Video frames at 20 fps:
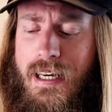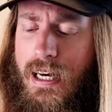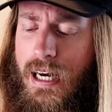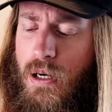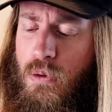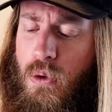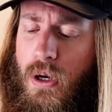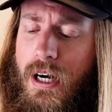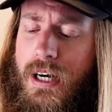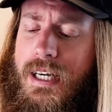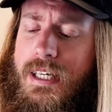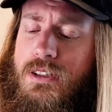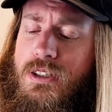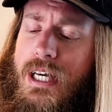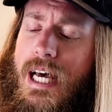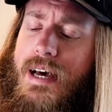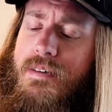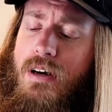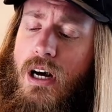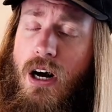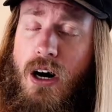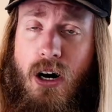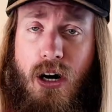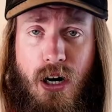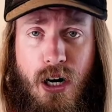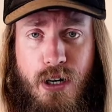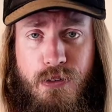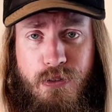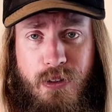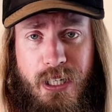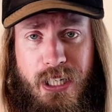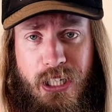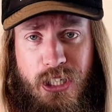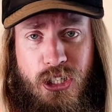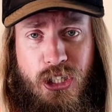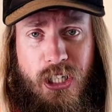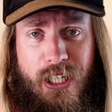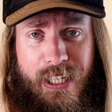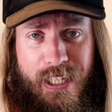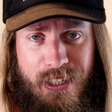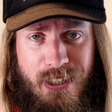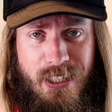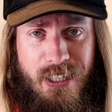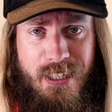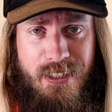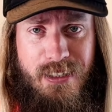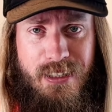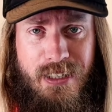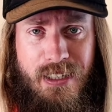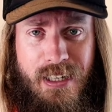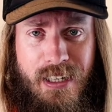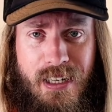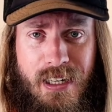I wanted it to have a 1/2 inch inlet,